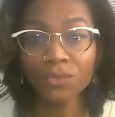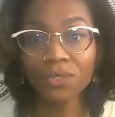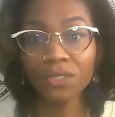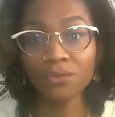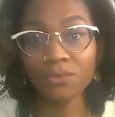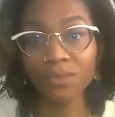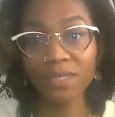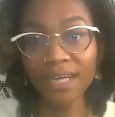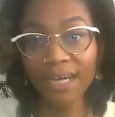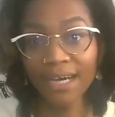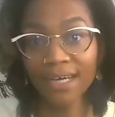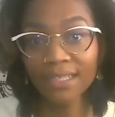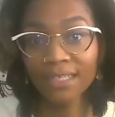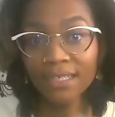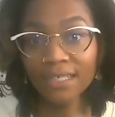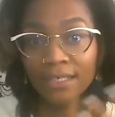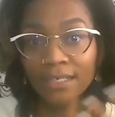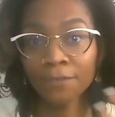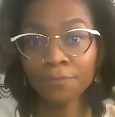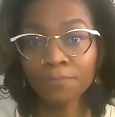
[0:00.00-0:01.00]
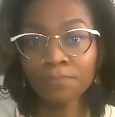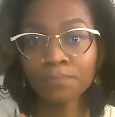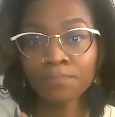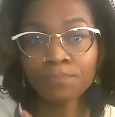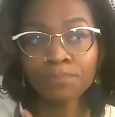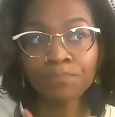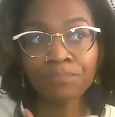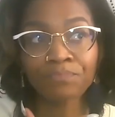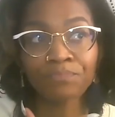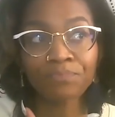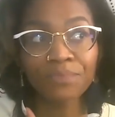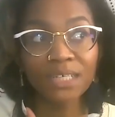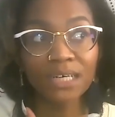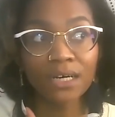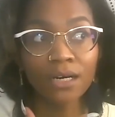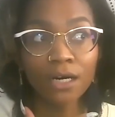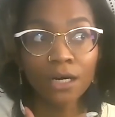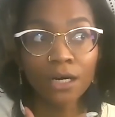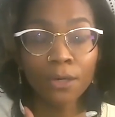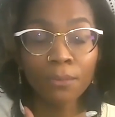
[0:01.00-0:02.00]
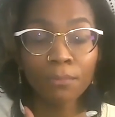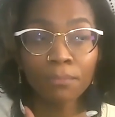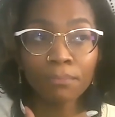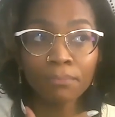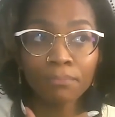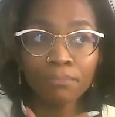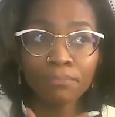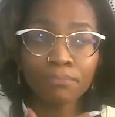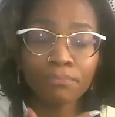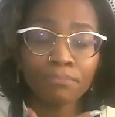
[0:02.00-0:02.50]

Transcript: when in reality um